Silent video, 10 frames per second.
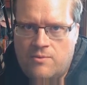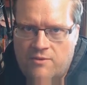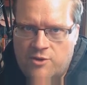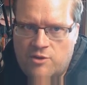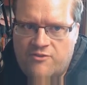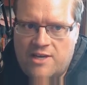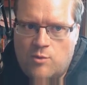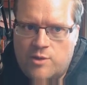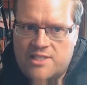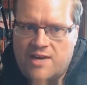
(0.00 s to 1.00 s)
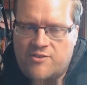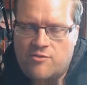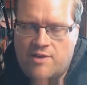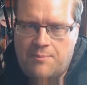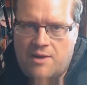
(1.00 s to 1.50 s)
Vuetify, you always have to
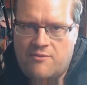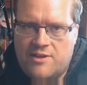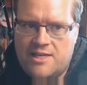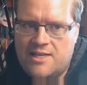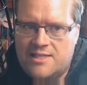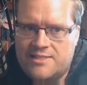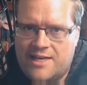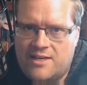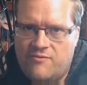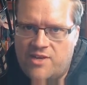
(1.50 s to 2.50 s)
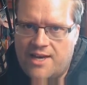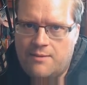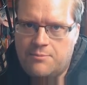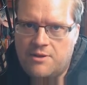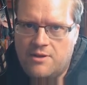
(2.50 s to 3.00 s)
wrap everything inside a
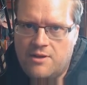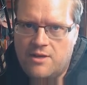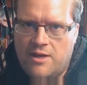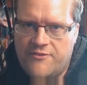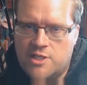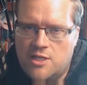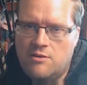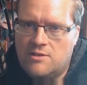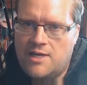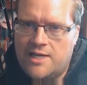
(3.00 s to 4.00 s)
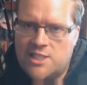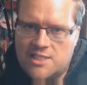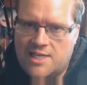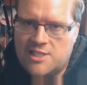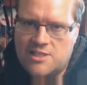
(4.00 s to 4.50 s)
VApp. If you don't, I just
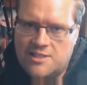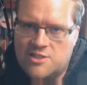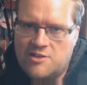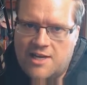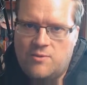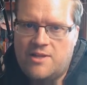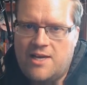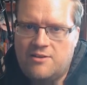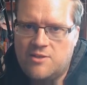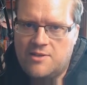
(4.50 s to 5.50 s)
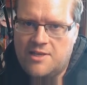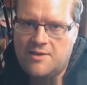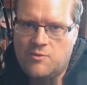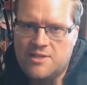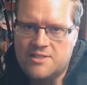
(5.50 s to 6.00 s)
actually tried without doing it
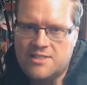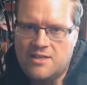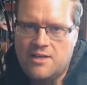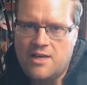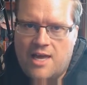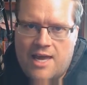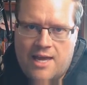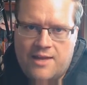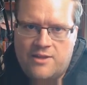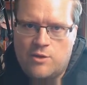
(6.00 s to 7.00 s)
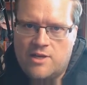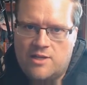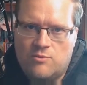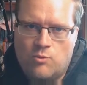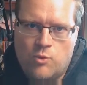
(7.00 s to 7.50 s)
once, and you get
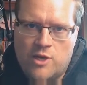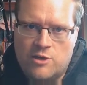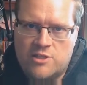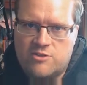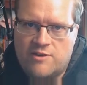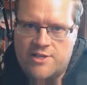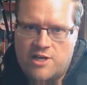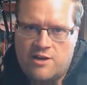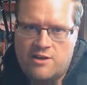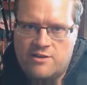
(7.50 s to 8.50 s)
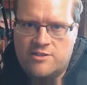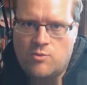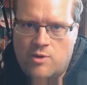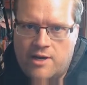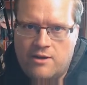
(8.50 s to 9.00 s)
weird, strange errors
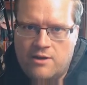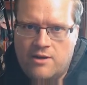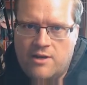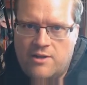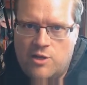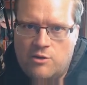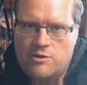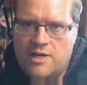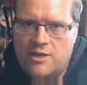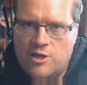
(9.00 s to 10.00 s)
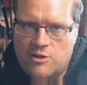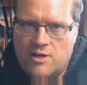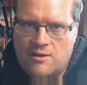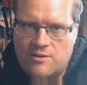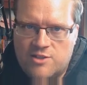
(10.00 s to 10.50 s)
where none of your
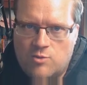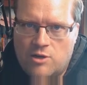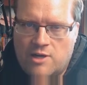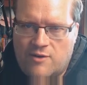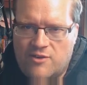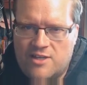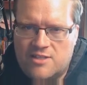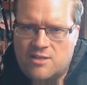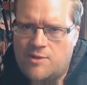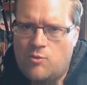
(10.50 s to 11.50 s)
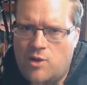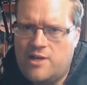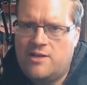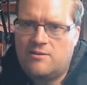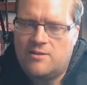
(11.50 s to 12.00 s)
colors work. Everything's going to be white
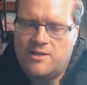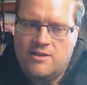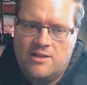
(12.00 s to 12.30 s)
and ugly,